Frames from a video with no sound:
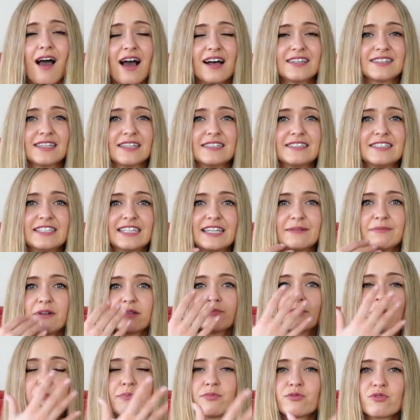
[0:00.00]
I started thinking
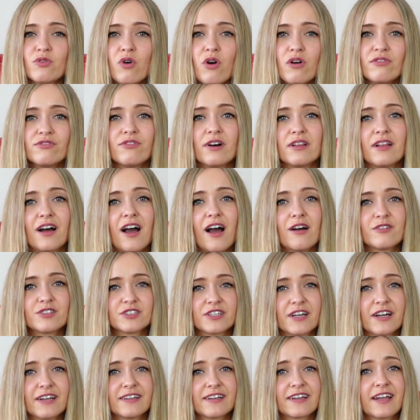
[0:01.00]
about my profile, how
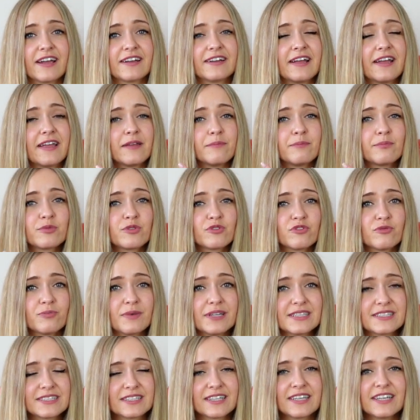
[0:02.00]
to, uh, can I improve
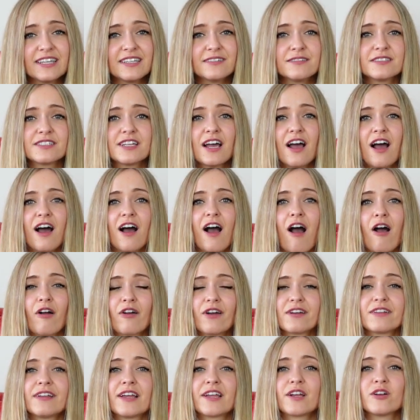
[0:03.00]
my skills, how
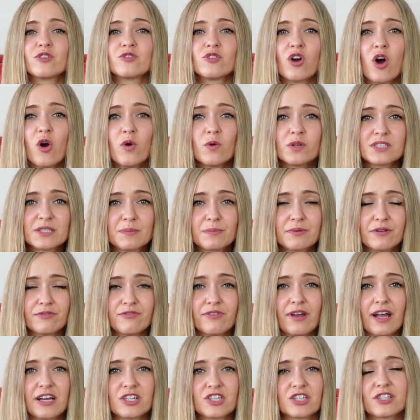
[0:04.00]
can I grow as a
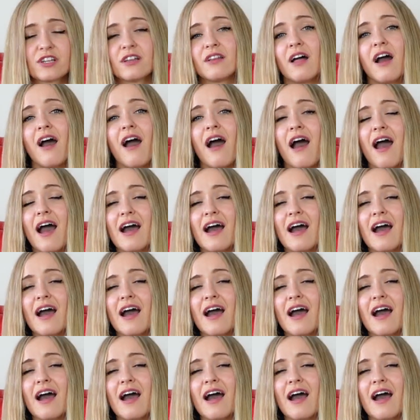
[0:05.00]
professional.